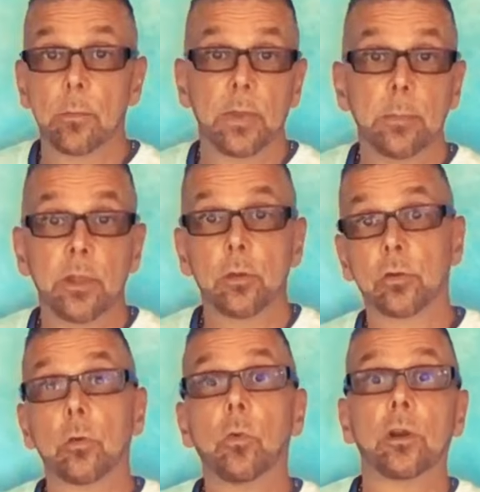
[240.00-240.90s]
maybe you're
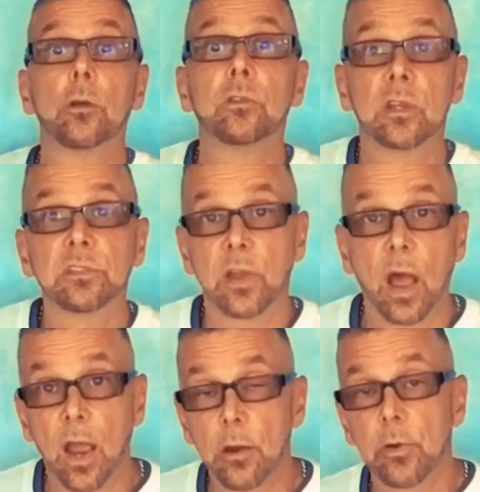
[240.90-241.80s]
the one who does the
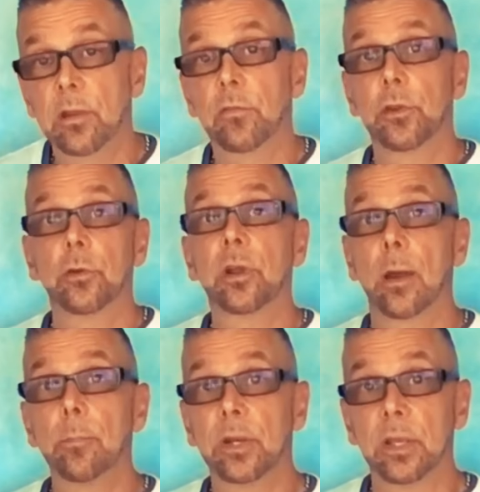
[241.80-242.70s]
hiring for your
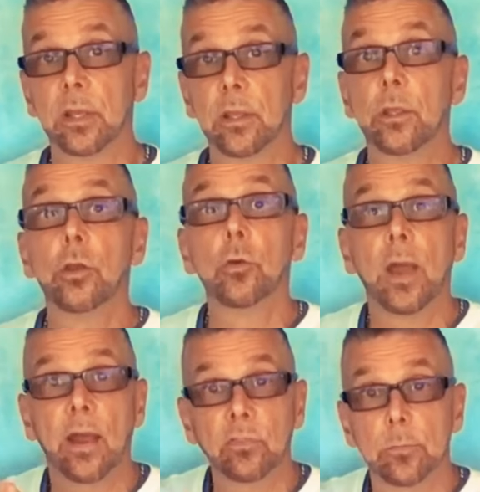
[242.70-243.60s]
company. You
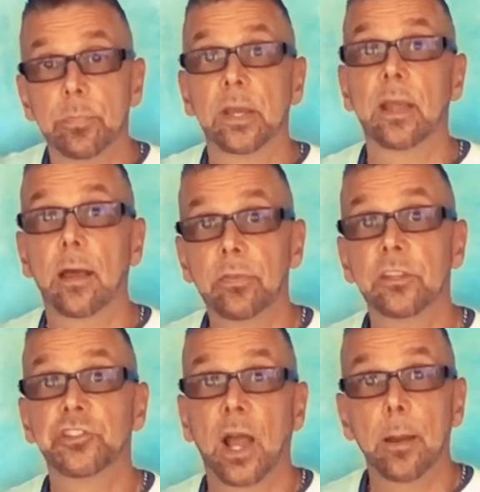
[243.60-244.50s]
have to pick out the
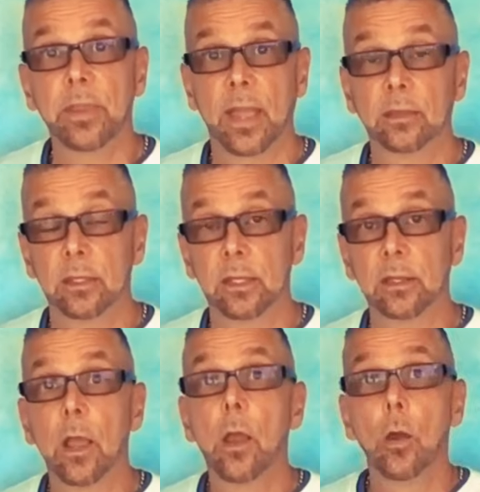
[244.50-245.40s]
job candidate.
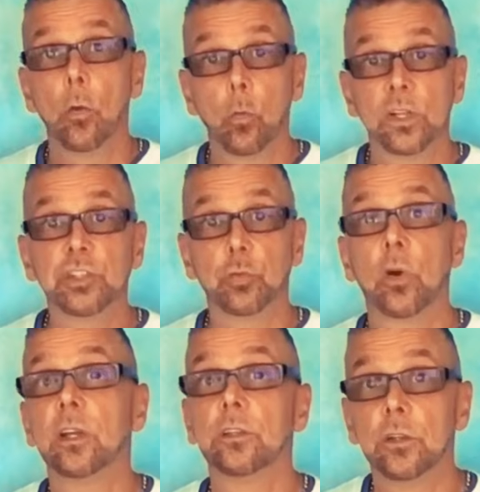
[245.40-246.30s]
Which
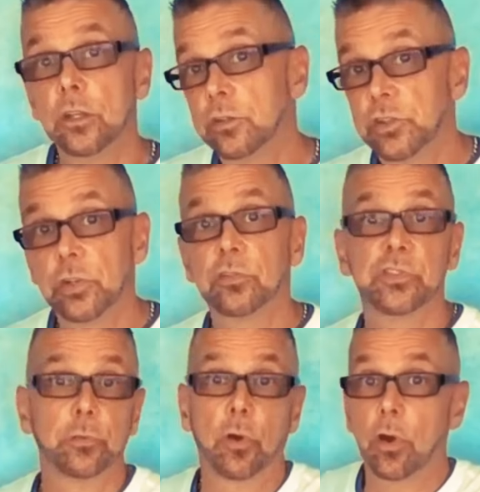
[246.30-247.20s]
one do you choose?
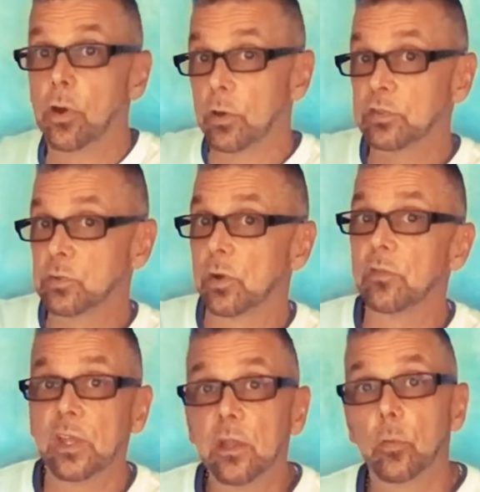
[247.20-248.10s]
They're all sort
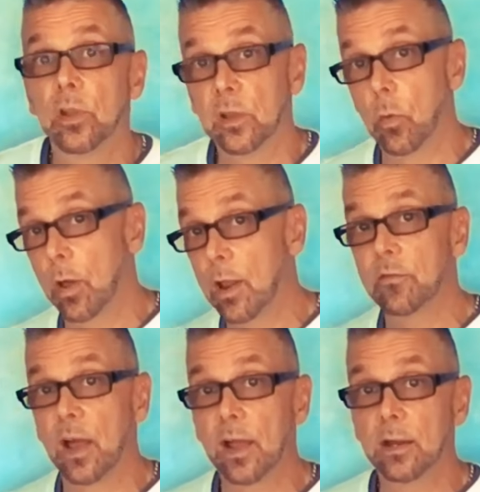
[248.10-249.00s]
of equally
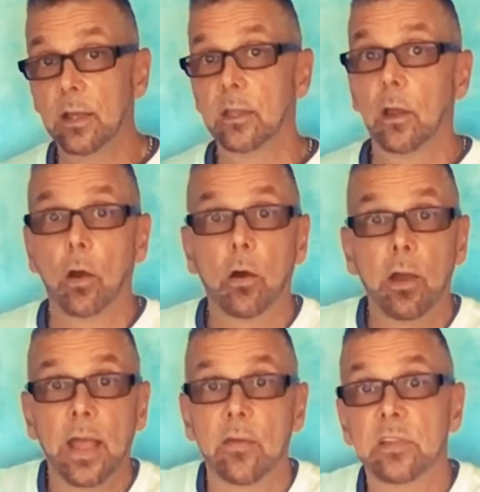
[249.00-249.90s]
qualified. They all
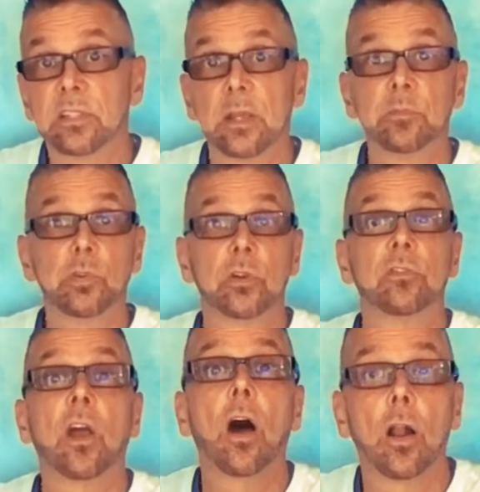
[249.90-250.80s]
have the same sort of
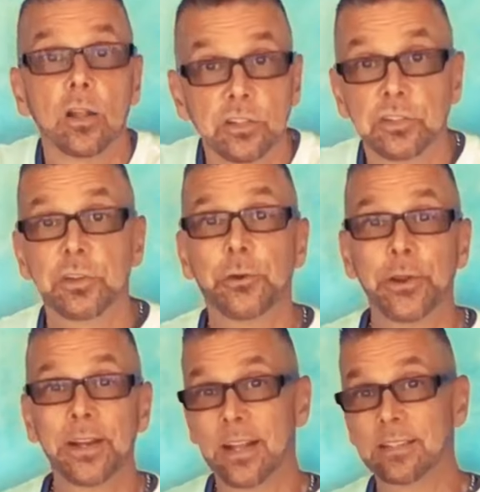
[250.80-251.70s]
college
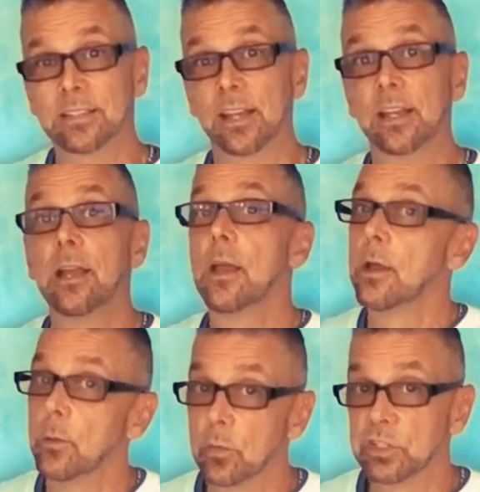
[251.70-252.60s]
degree, let's say.
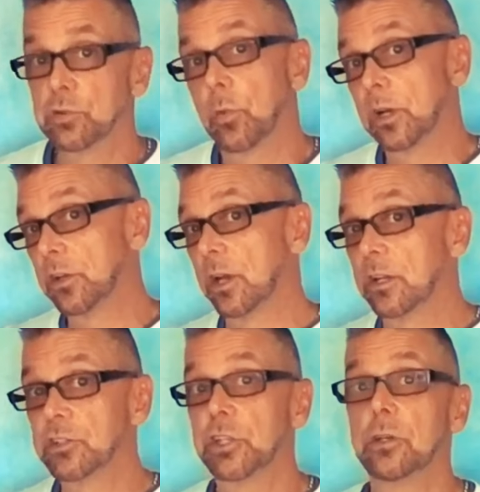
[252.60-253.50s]
Which one are you going
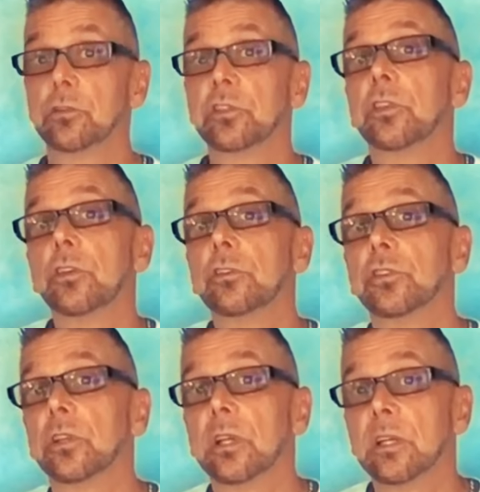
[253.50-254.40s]
to choose?
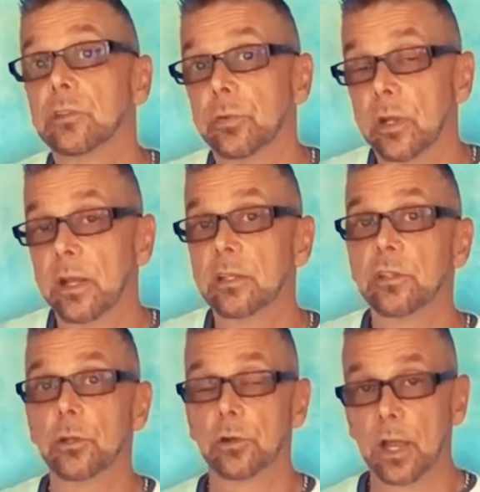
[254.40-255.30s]
Usually it's related
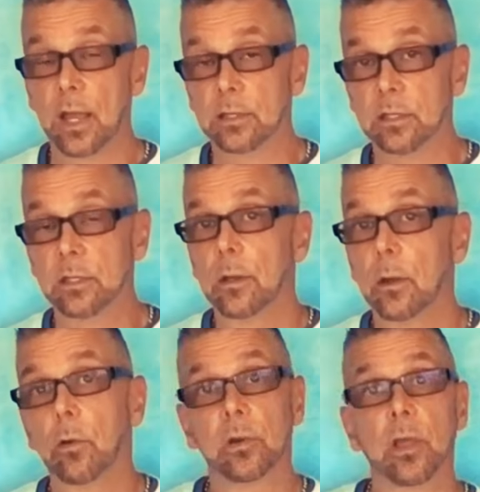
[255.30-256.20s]
to your gut.
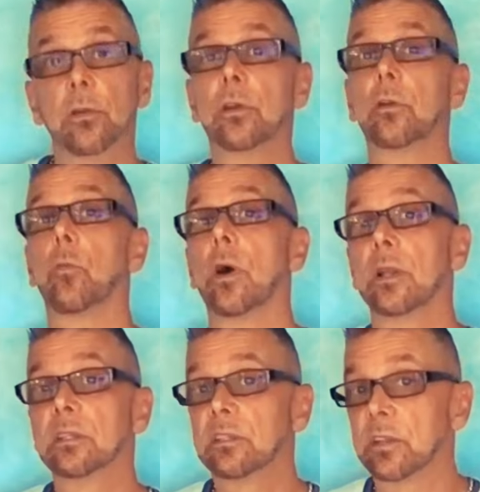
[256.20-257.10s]
Or another good one
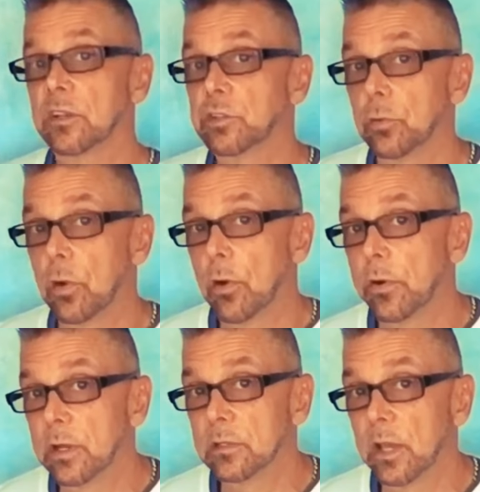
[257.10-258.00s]
is sexual
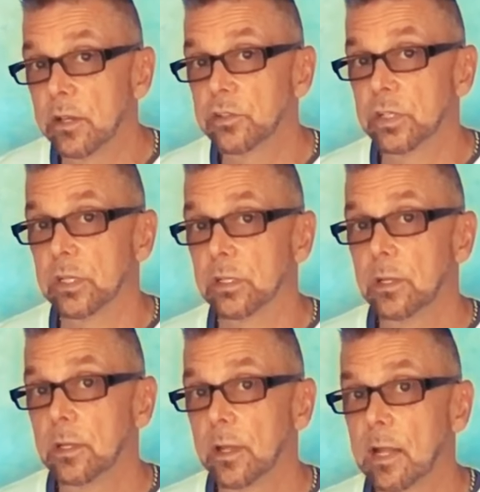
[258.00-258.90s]
orientation.
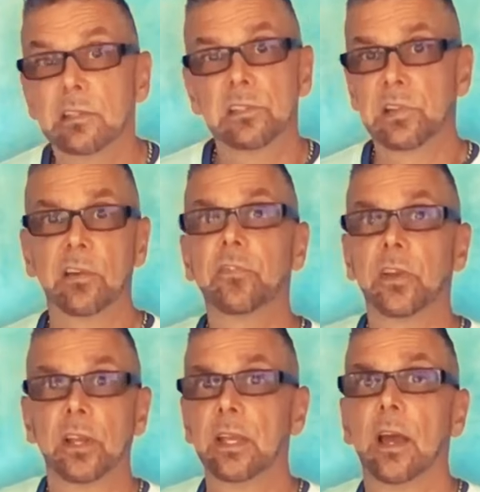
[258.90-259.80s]
That's
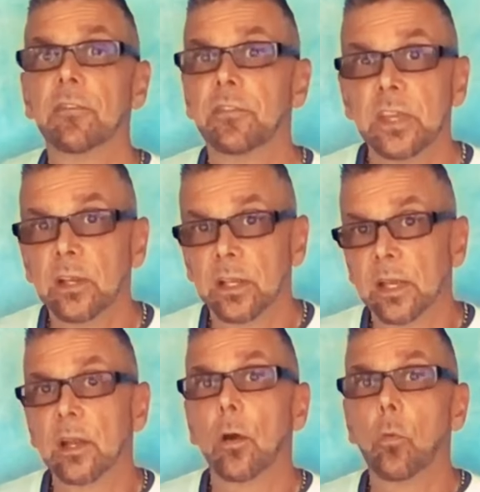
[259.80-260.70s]
definitely a feeling,
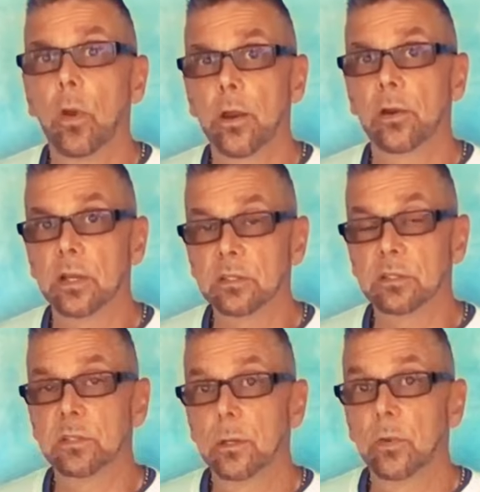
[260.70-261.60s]
an
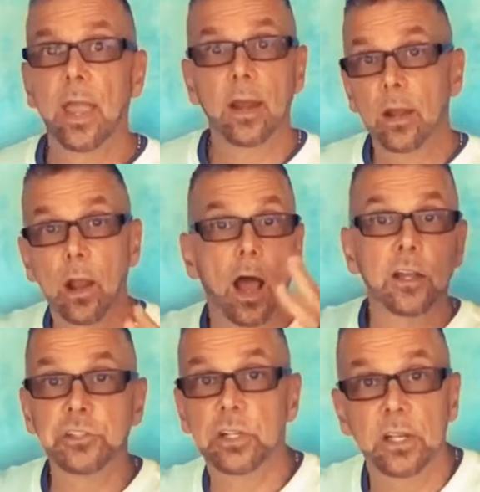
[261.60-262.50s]
awareness. We can't
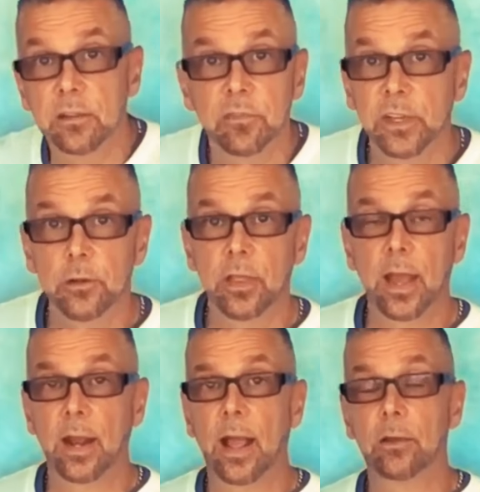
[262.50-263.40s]
logically figure
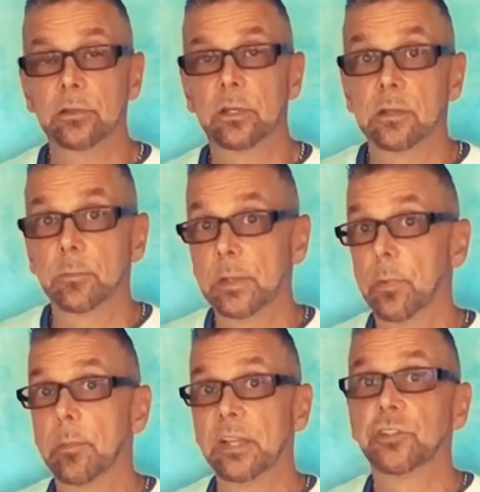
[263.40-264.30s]
that out. Some
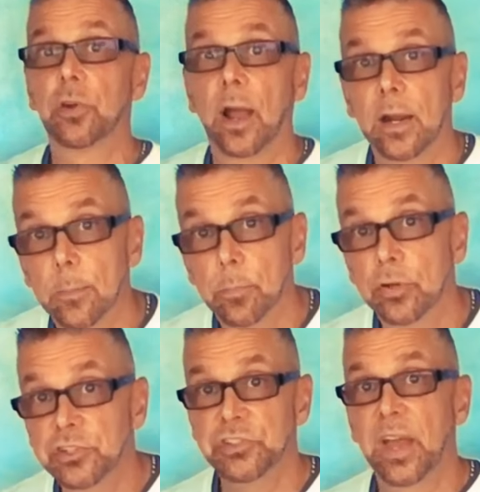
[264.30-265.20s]
people may try to
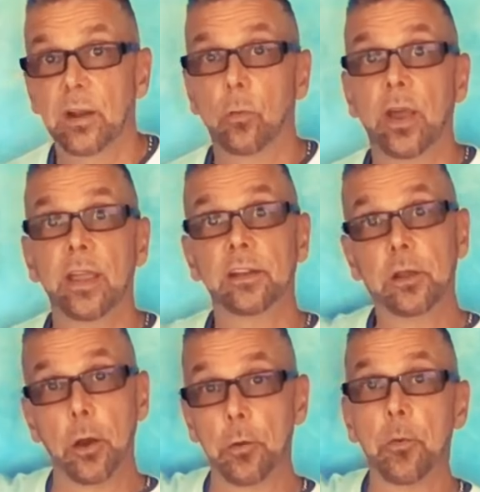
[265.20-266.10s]
push that away and
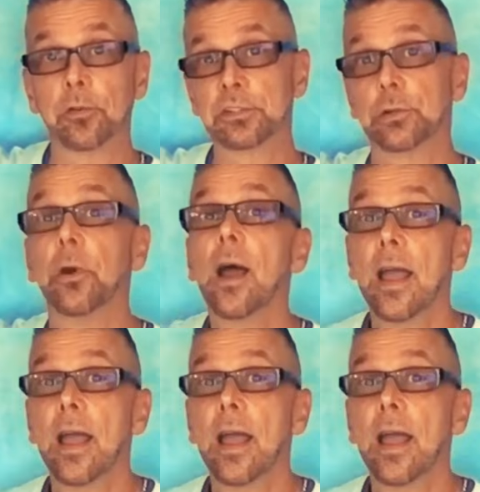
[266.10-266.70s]
go more to